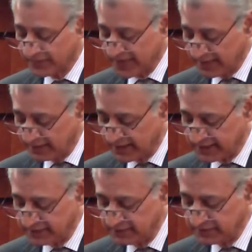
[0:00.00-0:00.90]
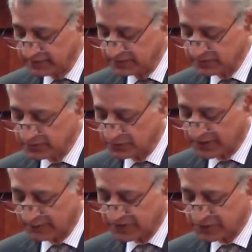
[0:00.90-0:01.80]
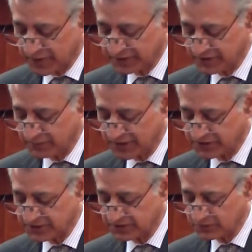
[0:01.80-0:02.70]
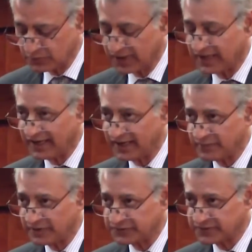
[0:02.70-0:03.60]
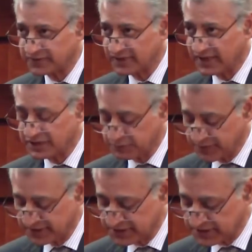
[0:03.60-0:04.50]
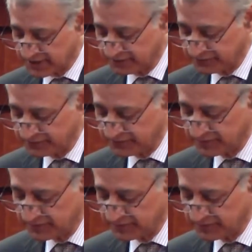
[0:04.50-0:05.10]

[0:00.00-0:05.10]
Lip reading: inclined to give a special mention to the IMF's expert staff,